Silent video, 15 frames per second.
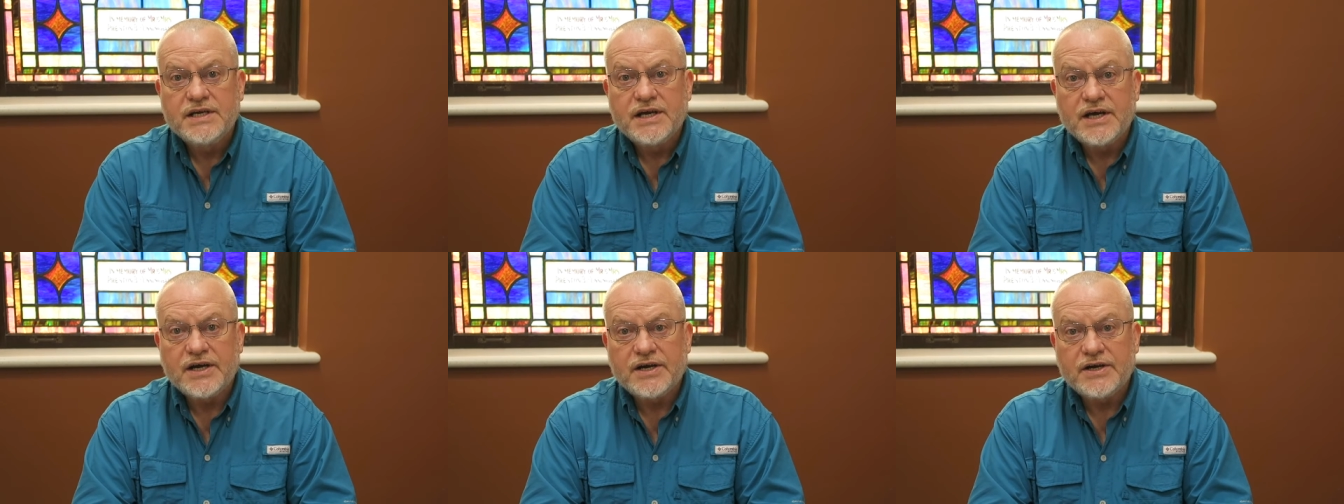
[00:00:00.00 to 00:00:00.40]

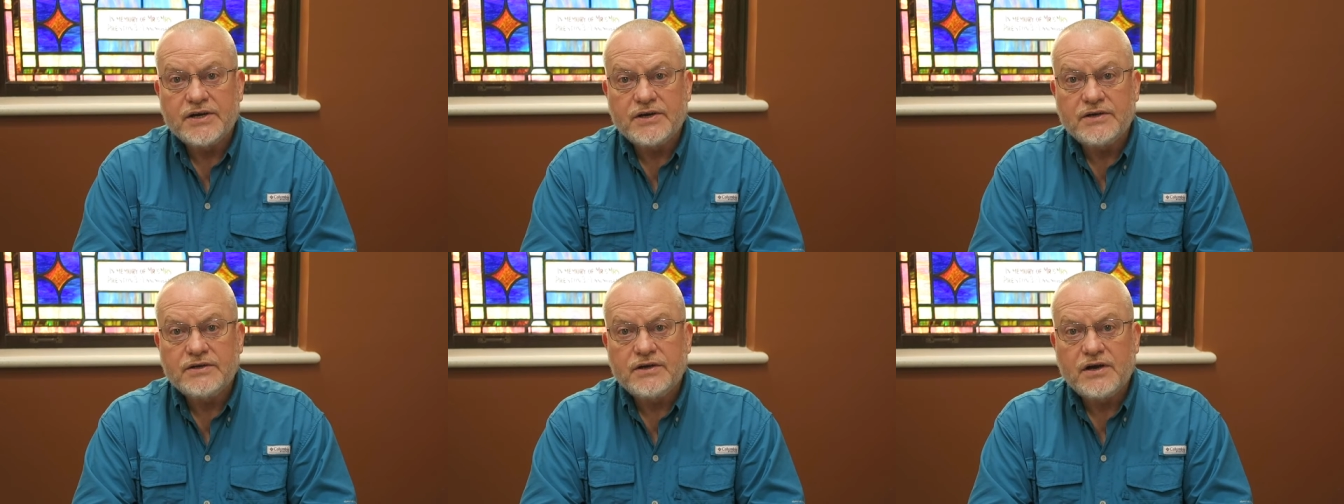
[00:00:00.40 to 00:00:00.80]

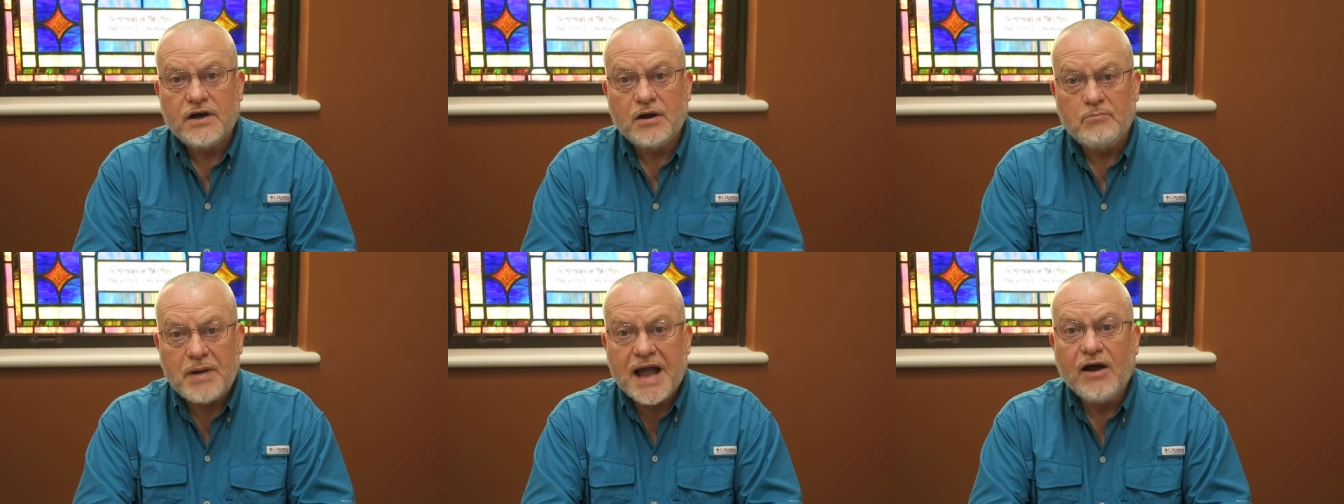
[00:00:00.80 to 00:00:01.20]

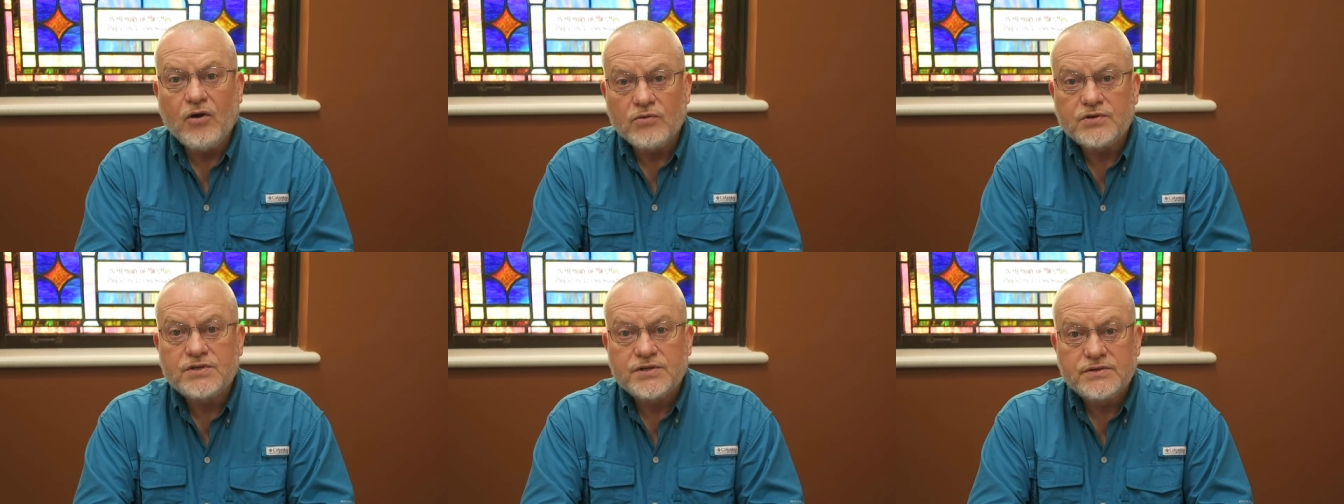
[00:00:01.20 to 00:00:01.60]

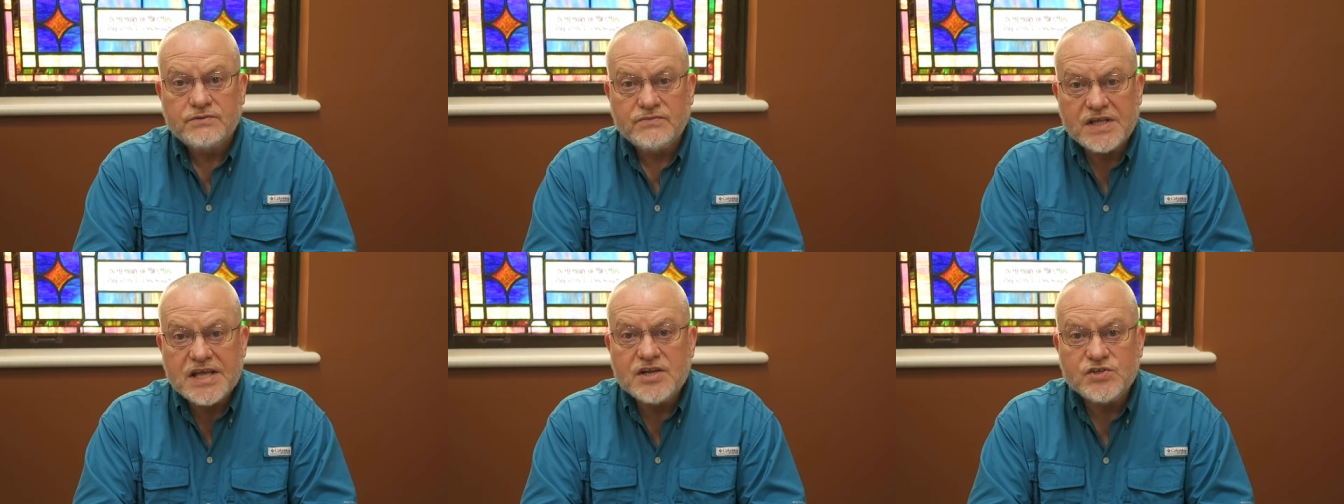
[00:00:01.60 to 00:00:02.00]
about
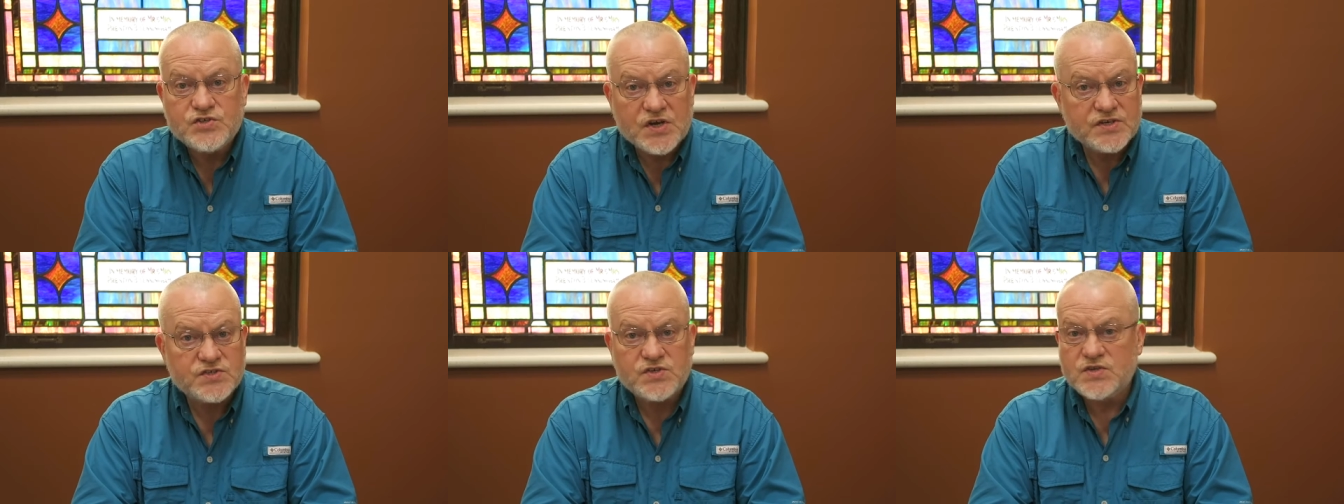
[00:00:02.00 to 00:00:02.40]
the
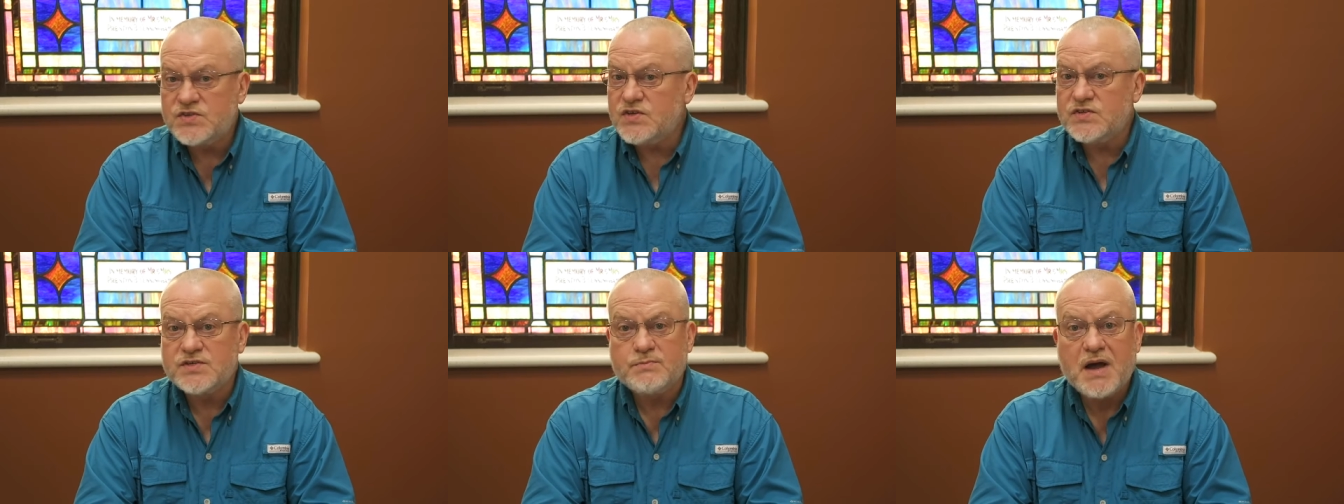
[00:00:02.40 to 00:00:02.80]

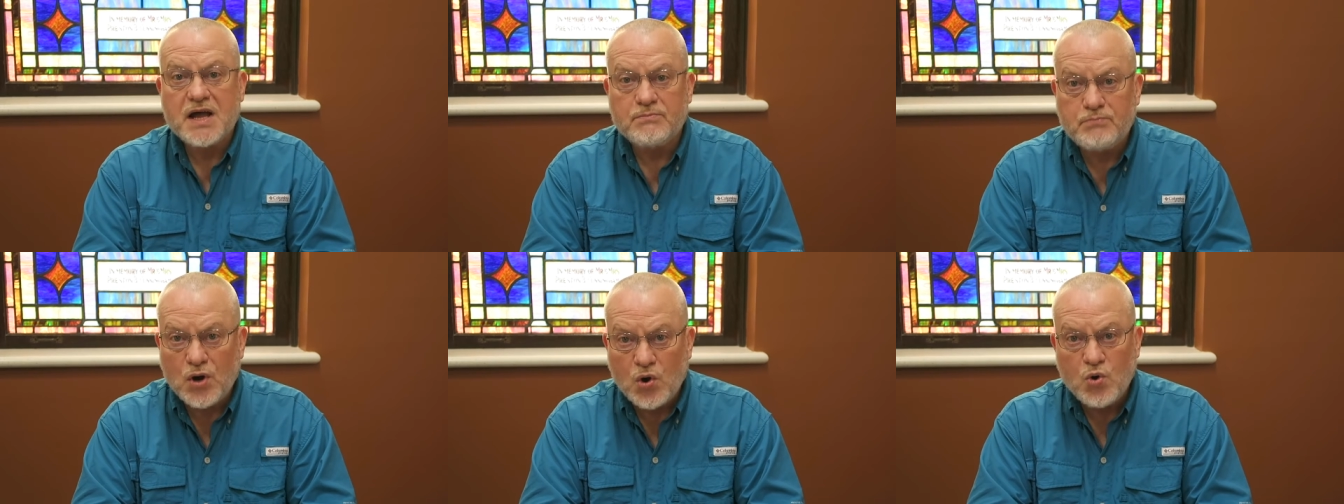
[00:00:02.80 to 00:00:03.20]
injustices,
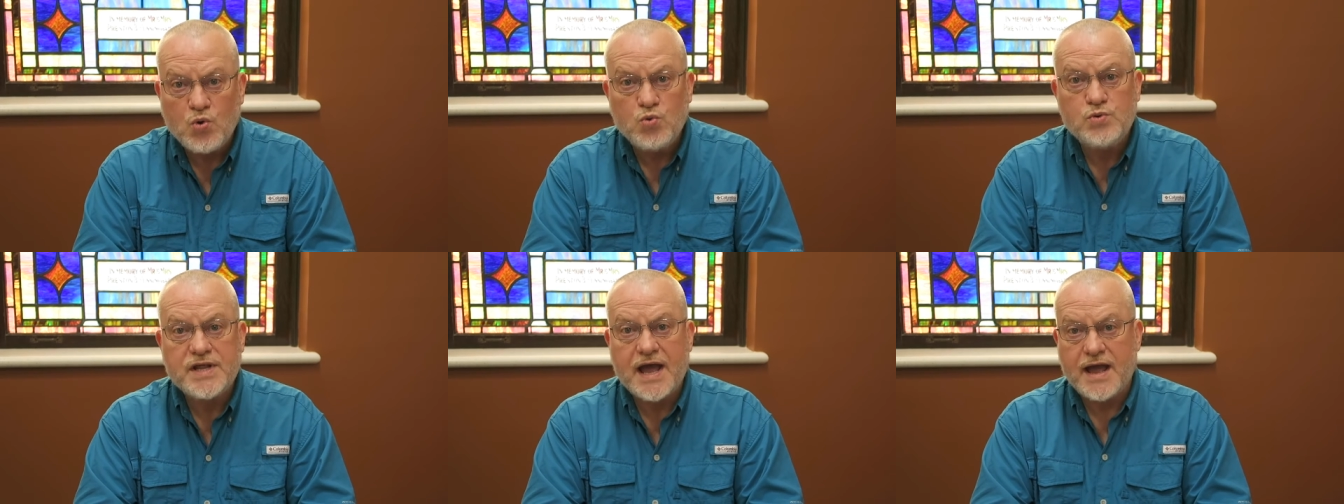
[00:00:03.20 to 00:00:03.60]
about
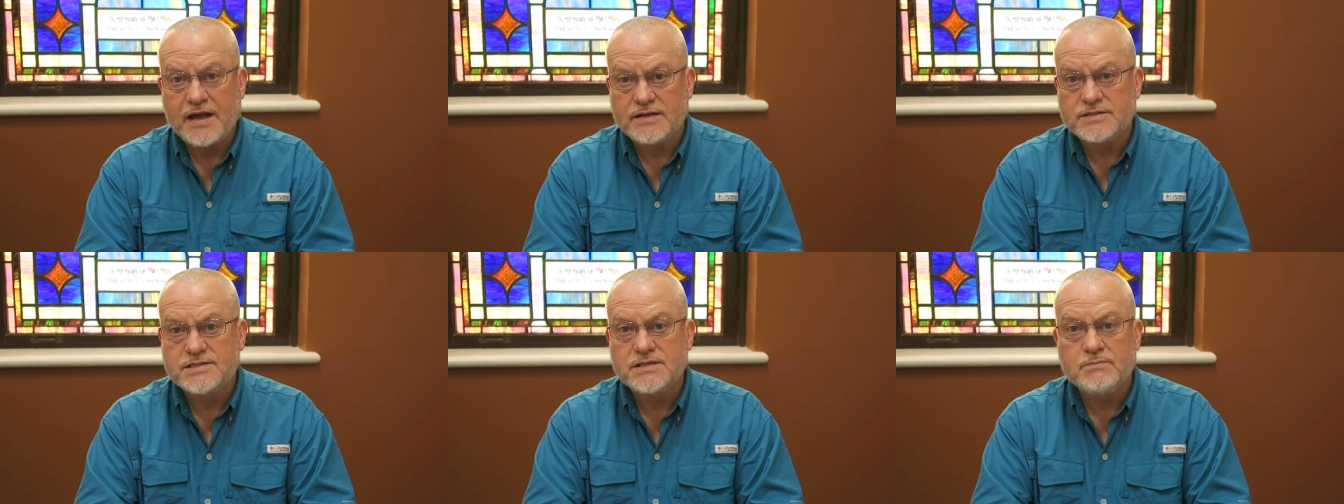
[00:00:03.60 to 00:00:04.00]
poll
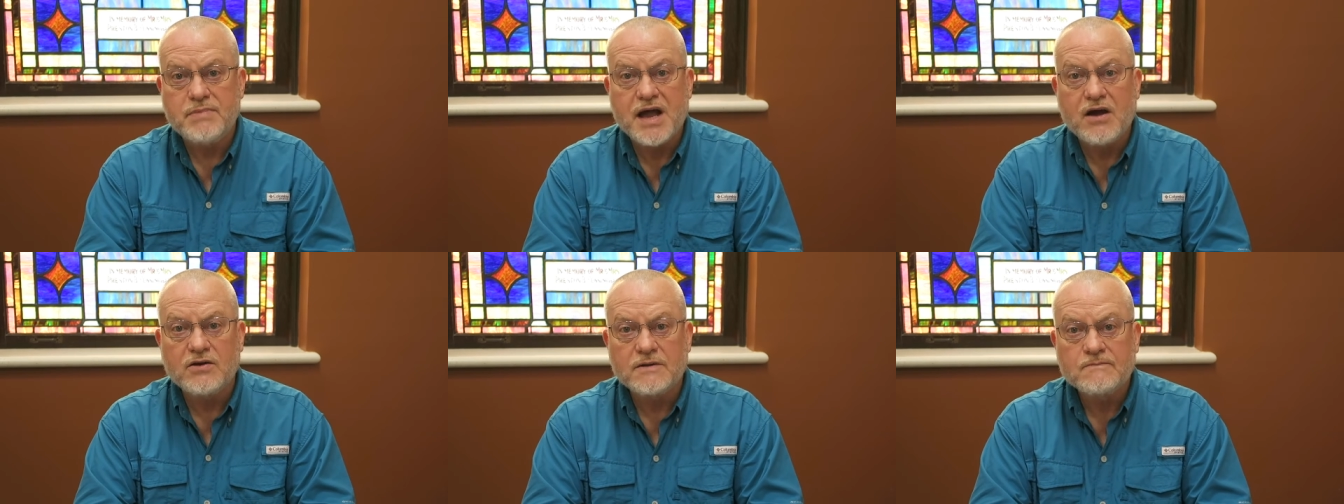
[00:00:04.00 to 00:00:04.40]
tax,
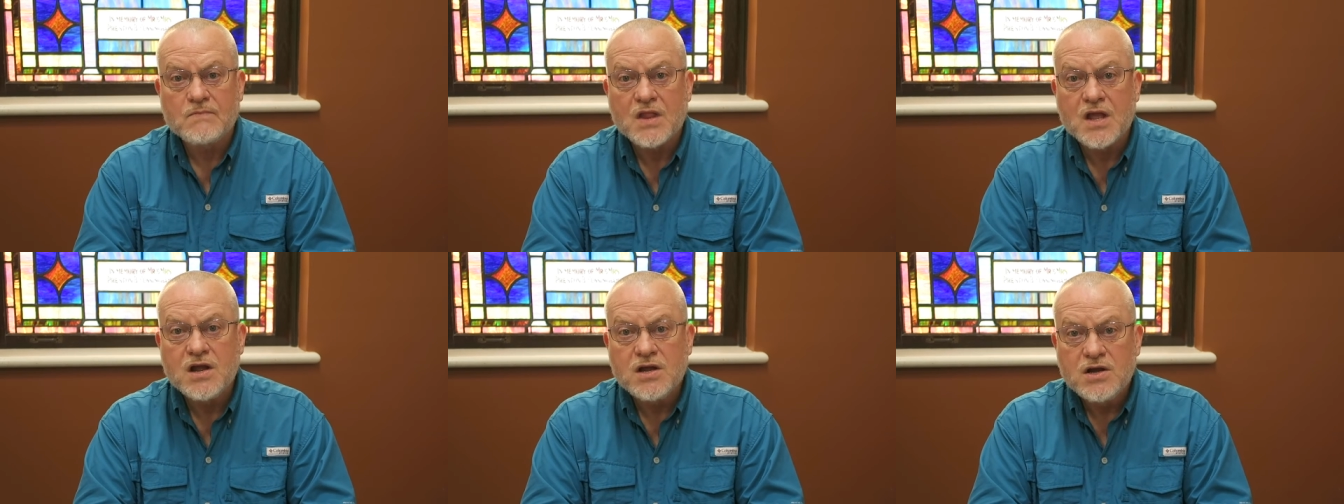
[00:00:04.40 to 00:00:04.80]
about
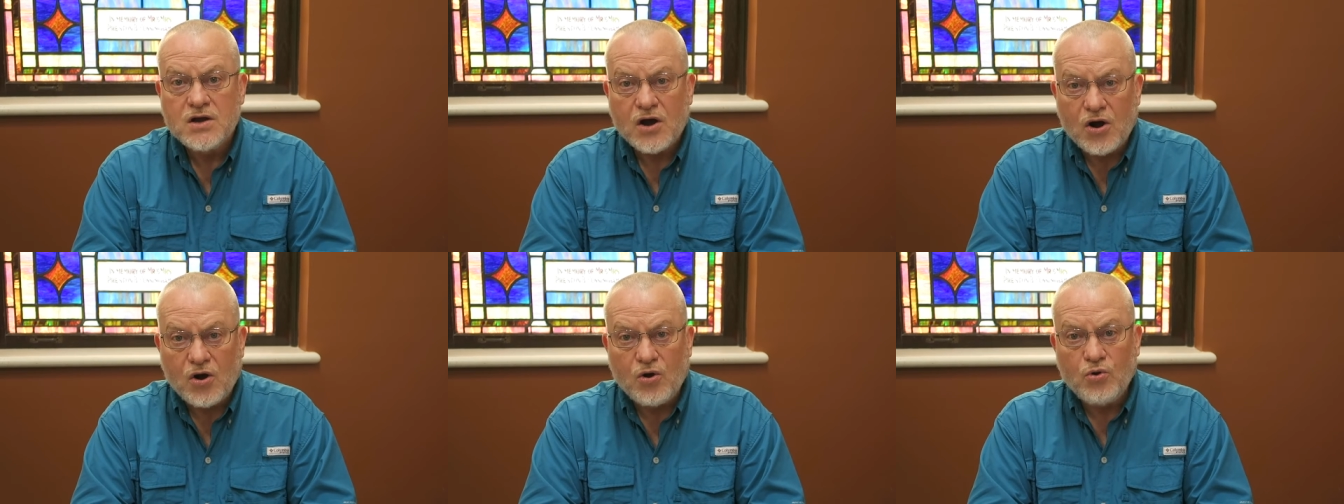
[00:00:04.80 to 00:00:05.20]

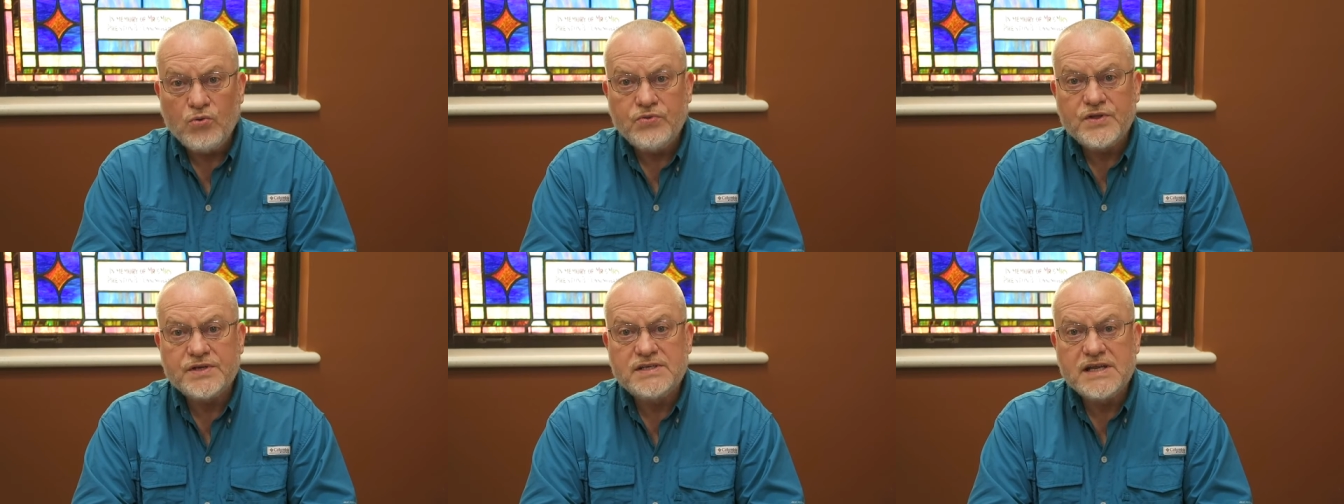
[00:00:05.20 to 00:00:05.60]

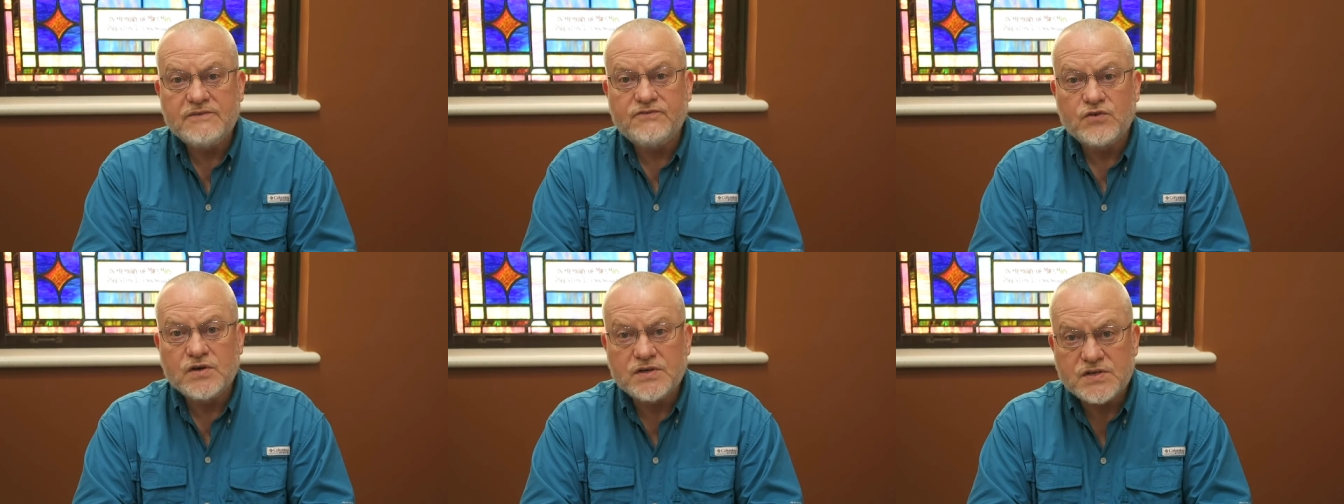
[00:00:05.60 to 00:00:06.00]
all the
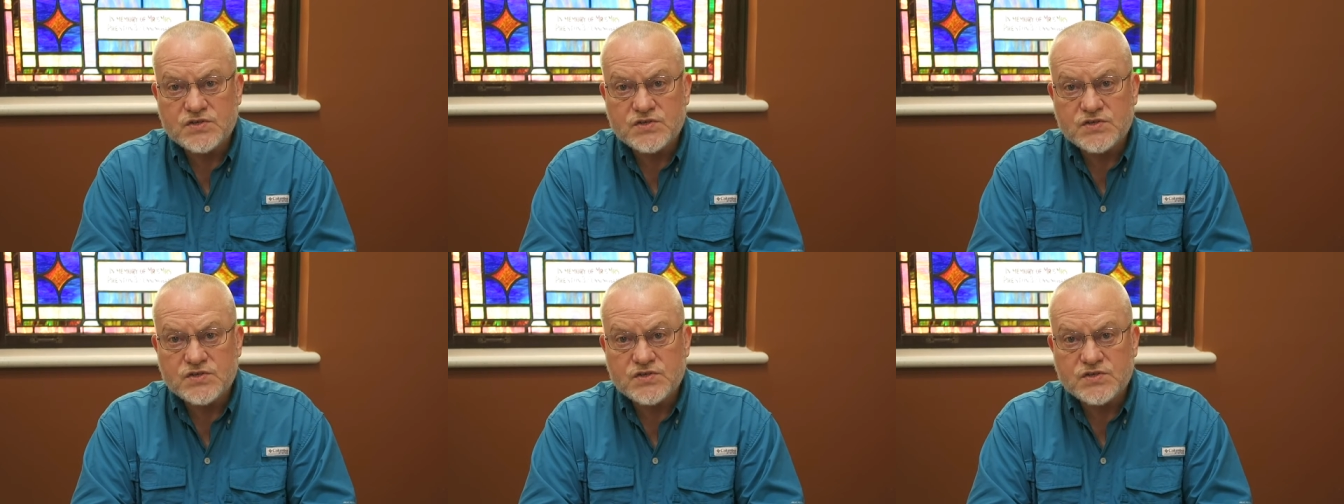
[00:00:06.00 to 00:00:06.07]
different